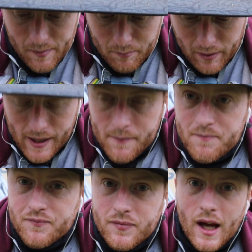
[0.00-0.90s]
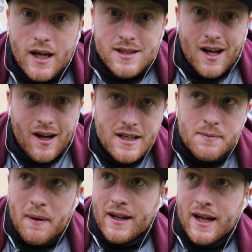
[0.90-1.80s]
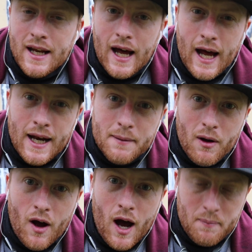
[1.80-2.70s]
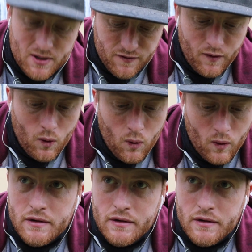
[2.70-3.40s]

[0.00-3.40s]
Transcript: But I started this painting at about 4:30.